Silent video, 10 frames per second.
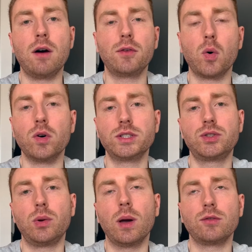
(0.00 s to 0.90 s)
of course,
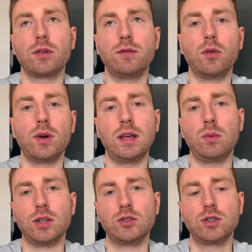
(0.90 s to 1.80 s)
240,
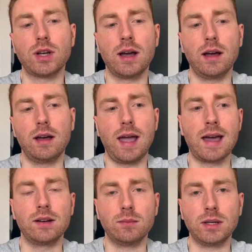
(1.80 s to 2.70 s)
which uh,
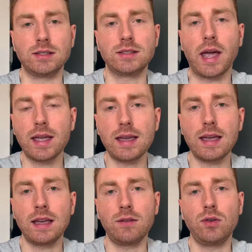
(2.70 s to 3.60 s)
Adam is
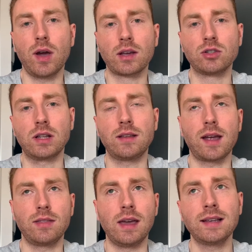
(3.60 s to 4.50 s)
taking, if you actually
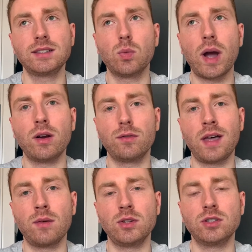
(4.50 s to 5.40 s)
take the ester weight off
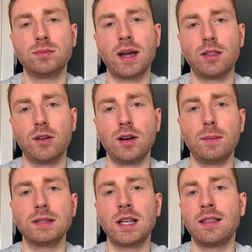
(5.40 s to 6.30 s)
that, which is about
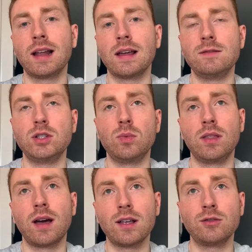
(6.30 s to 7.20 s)
30%, that leaves you
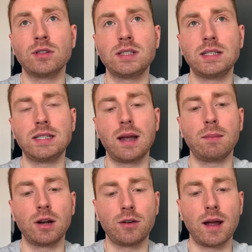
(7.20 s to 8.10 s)
with 168
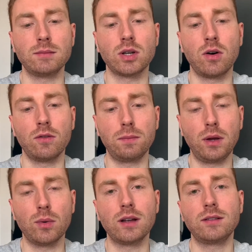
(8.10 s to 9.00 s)
milligrams of pure